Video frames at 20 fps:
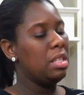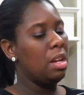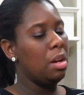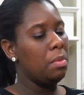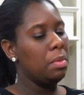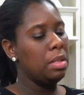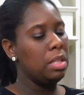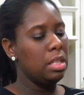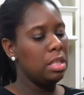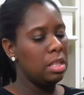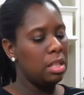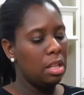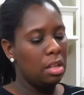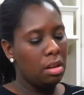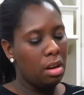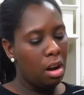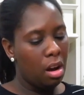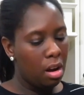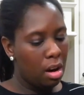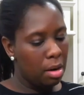So it was just a
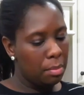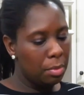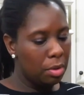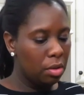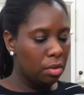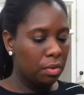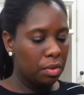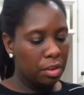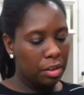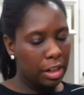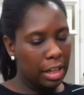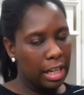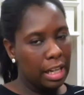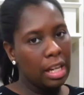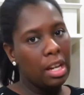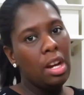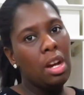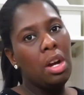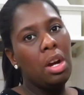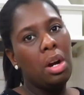little hard
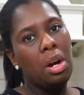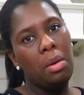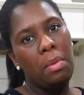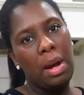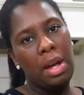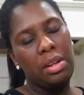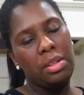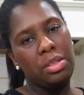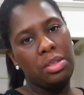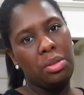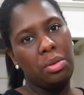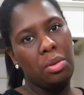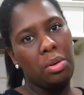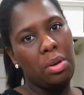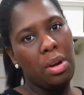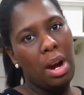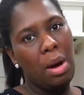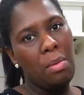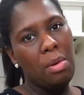maneuvering around the store.